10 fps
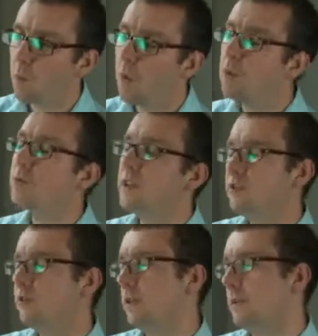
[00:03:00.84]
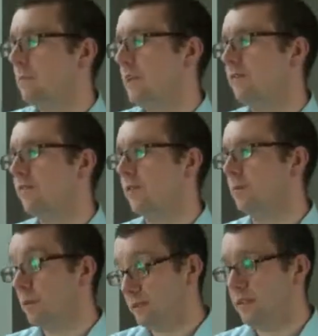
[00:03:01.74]
What will this ruling mean for
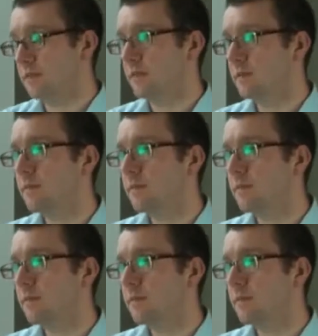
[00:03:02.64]
business?